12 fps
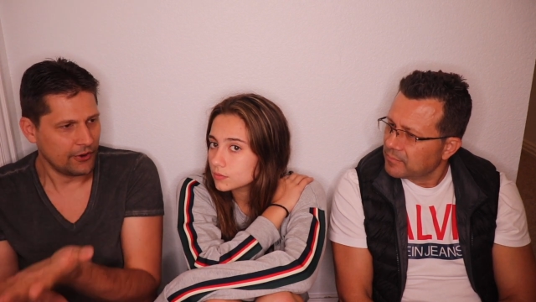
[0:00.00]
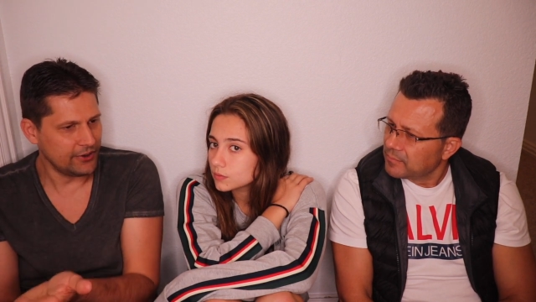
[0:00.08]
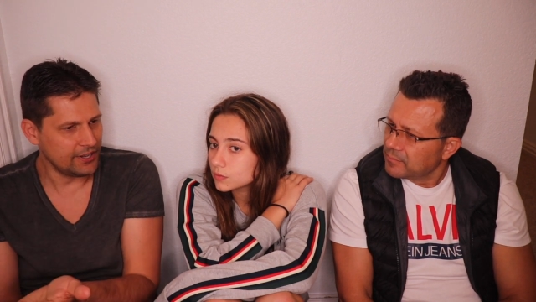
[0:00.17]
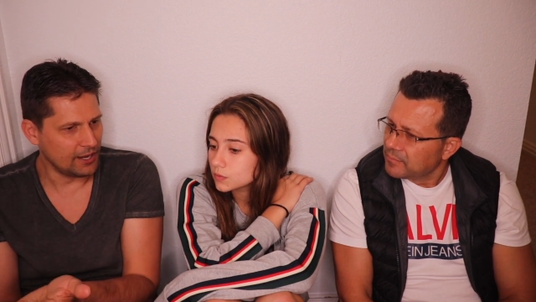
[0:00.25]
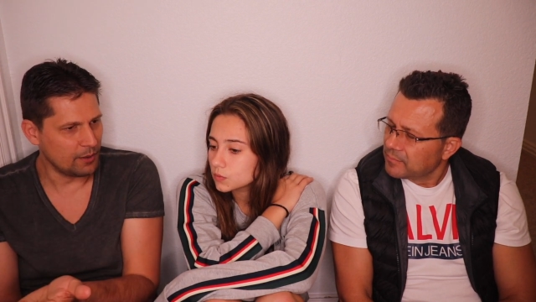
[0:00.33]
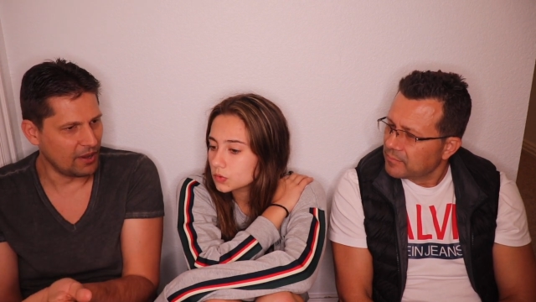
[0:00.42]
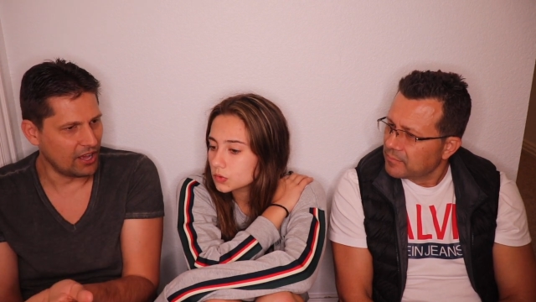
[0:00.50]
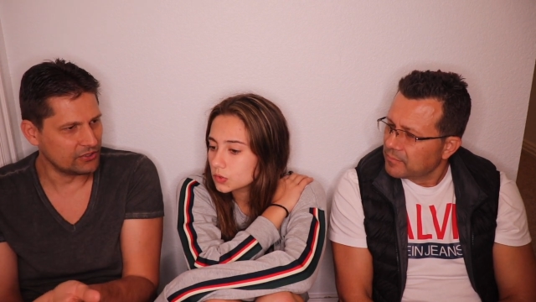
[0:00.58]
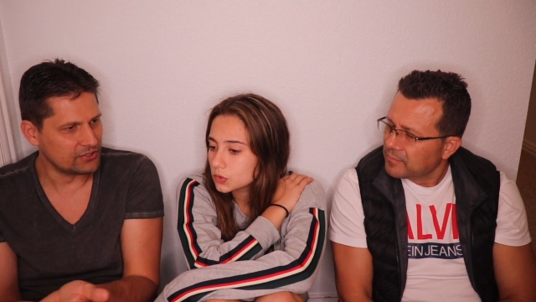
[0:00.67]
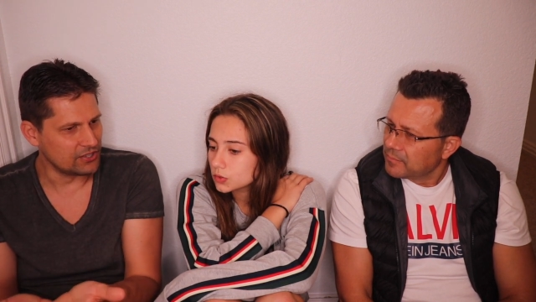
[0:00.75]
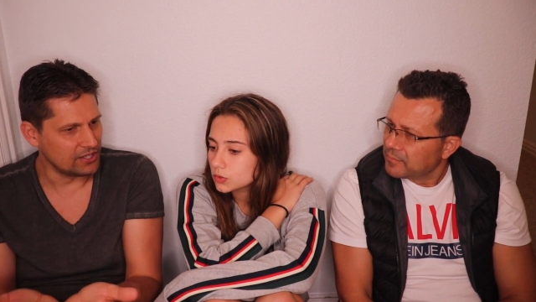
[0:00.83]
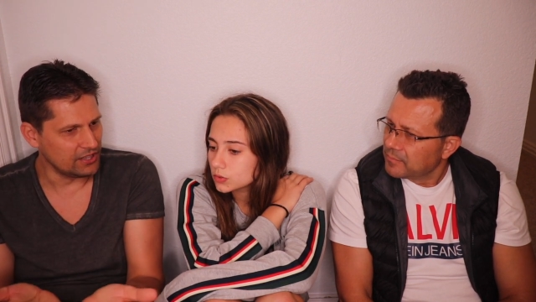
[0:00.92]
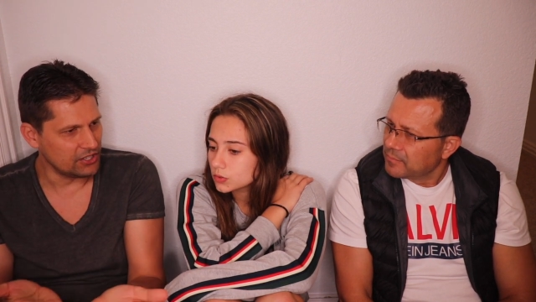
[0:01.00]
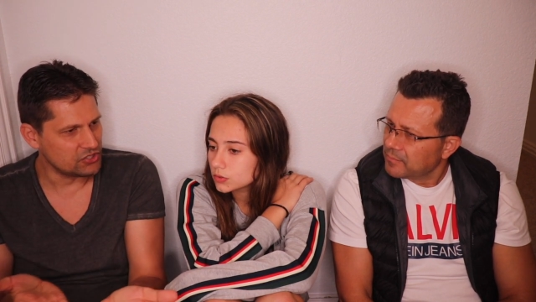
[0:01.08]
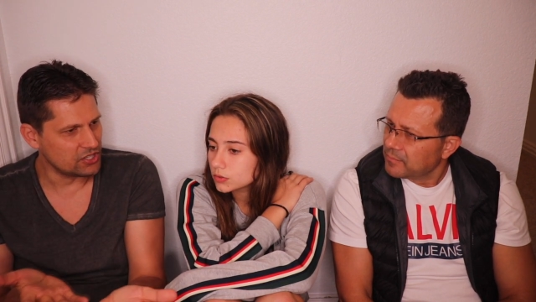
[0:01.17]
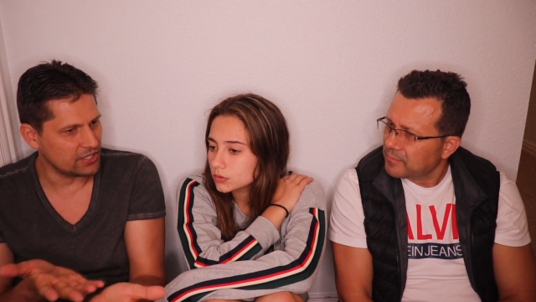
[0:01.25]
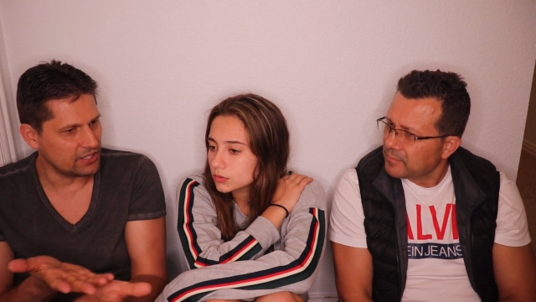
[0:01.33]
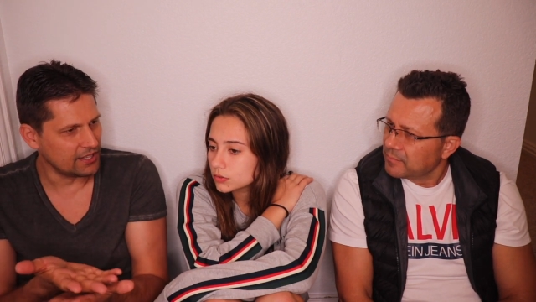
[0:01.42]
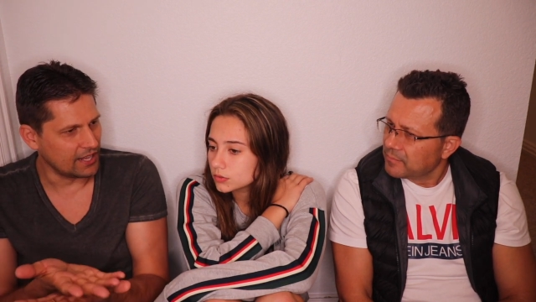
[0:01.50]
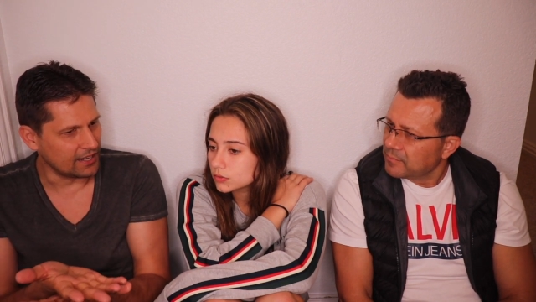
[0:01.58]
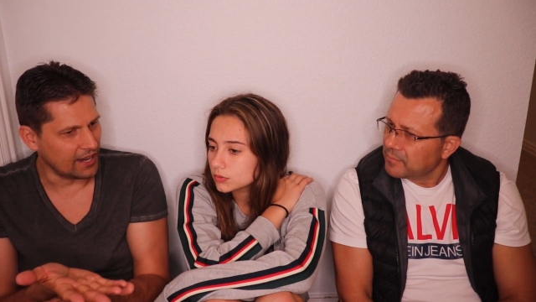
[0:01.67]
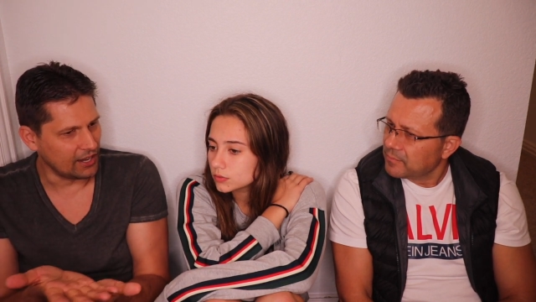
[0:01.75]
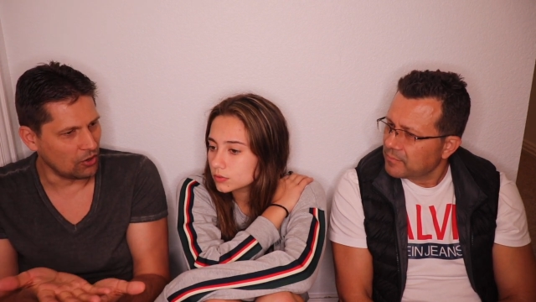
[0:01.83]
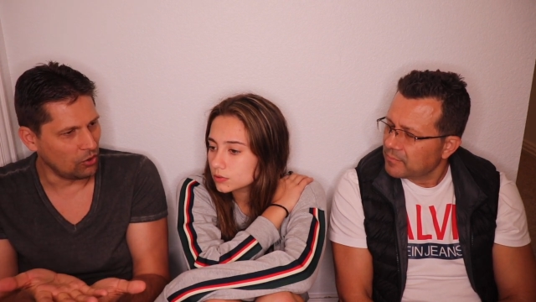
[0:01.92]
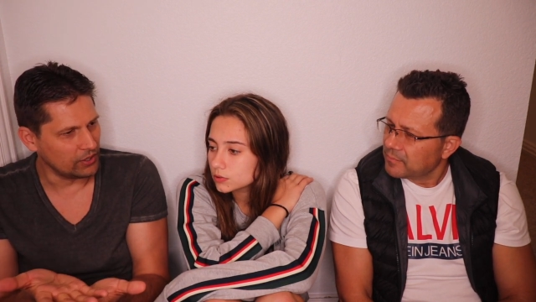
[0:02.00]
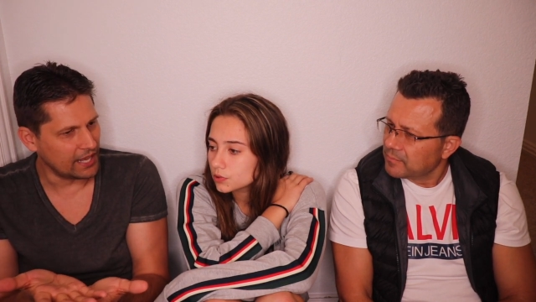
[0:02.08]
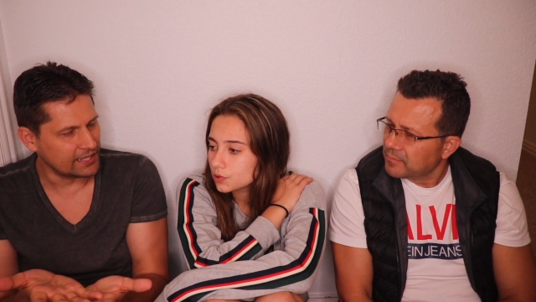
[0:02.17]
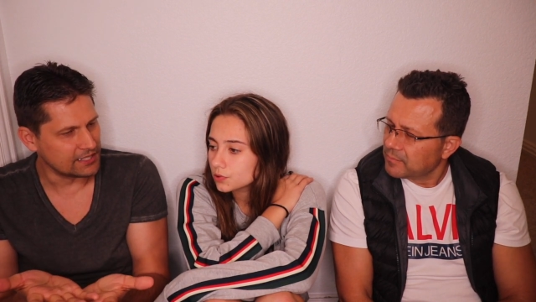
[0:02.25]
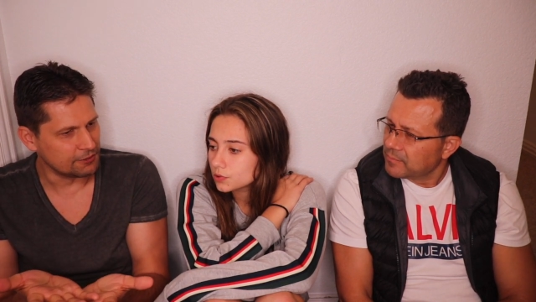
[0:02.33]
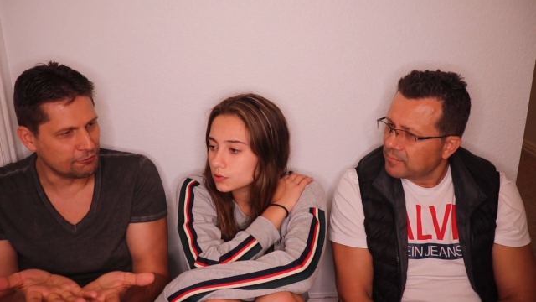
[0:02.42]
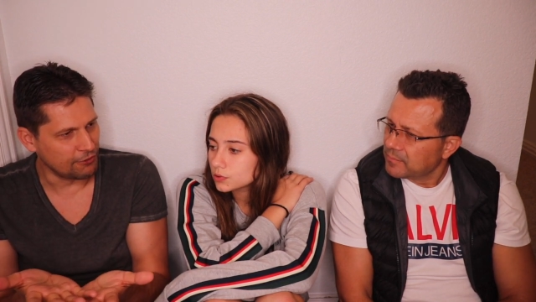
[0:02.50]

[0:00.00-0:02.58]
Speaker 1: reading about religion and and all that and